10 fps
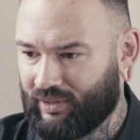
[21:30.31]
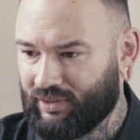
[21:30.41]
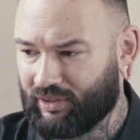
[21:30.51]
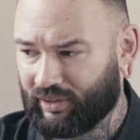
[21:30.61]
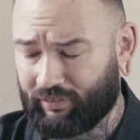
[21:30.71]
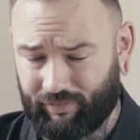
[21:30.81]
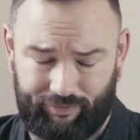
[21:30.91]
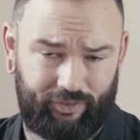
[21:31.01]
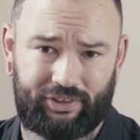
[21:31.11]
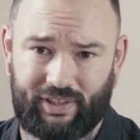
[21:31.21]
you know, like
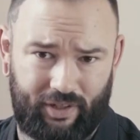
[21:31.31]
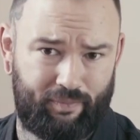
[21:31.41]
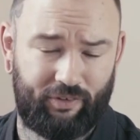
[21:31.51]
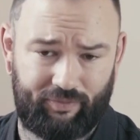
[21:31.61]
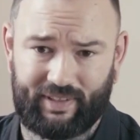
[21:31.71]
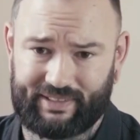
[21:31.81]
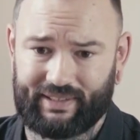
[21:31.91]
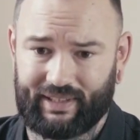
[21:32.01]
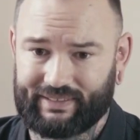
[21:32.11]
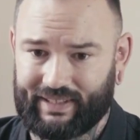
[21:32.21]
revolutionary movements
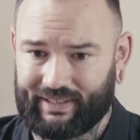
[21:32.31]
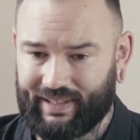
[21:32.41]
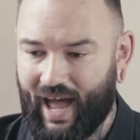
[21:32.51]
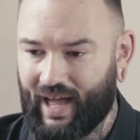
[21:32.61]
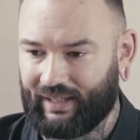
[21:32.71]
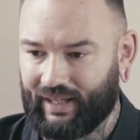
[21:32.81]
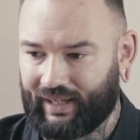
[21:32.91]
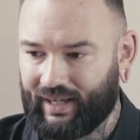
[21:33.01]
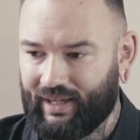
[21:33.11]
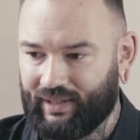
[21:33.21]
and things like that. Like,